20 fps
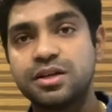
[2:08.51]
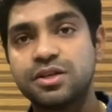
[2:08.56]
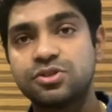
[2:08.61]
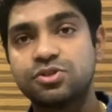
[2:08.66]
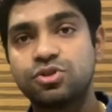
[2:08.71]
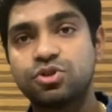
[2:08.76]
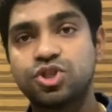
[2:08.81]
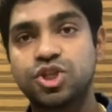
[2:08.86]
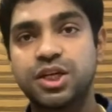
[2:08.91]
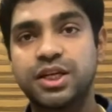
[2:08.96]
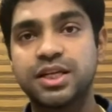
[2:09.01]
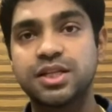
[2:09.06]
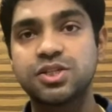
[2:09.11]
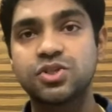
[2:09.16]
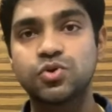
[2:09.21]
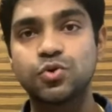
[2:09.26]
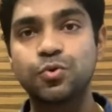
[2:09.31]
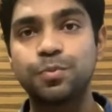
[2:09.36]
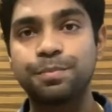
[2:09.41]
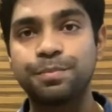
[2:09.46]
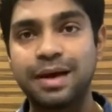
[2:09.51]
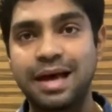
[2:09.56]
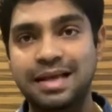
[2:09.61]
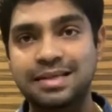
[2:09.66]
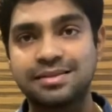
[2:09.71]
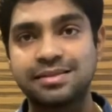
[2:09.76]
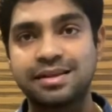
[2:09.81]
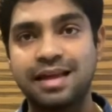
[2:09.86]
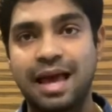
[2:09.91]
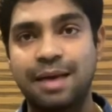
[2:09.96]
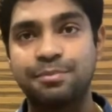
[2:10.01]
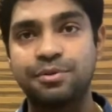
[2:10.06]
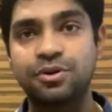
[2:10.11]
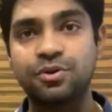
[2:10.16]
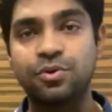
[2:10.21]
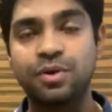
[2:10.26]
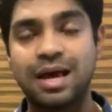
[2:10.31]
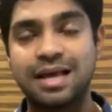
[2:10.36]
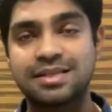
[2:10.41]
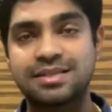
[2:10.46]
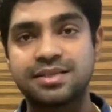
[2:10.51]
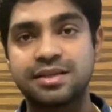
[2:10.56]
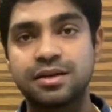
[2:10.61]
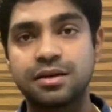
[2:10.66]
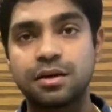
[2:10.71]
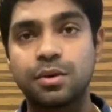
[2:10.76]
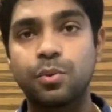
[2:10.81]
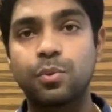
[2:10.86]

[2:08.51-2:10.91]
So chicken soup has an amino acid